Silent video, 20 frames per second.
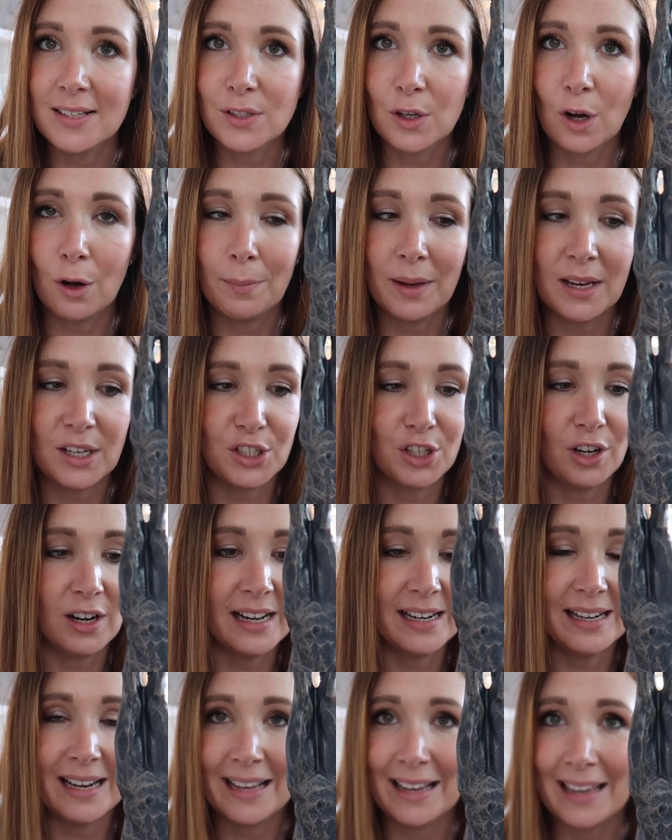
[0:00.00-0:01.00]
so I'll make sure
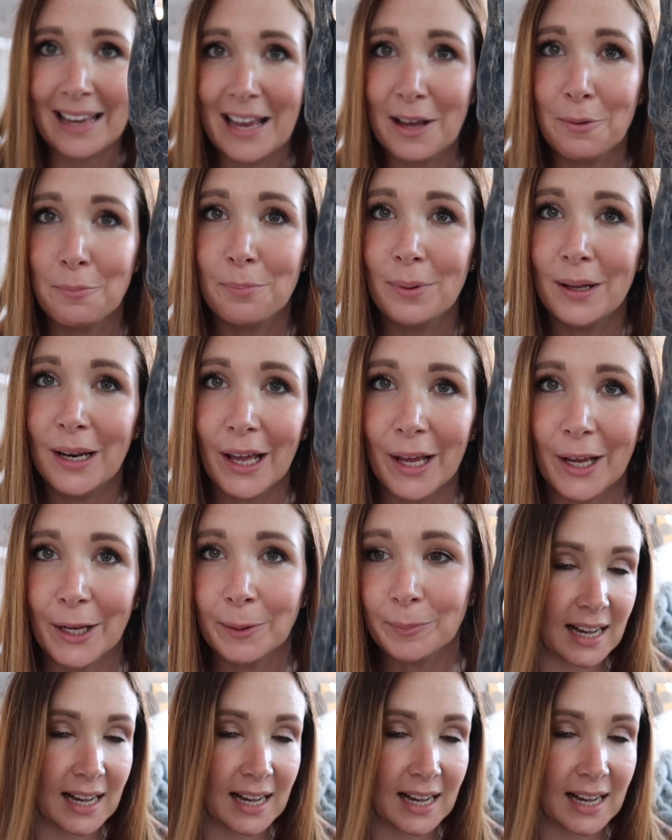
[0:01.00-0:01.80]
I link him below.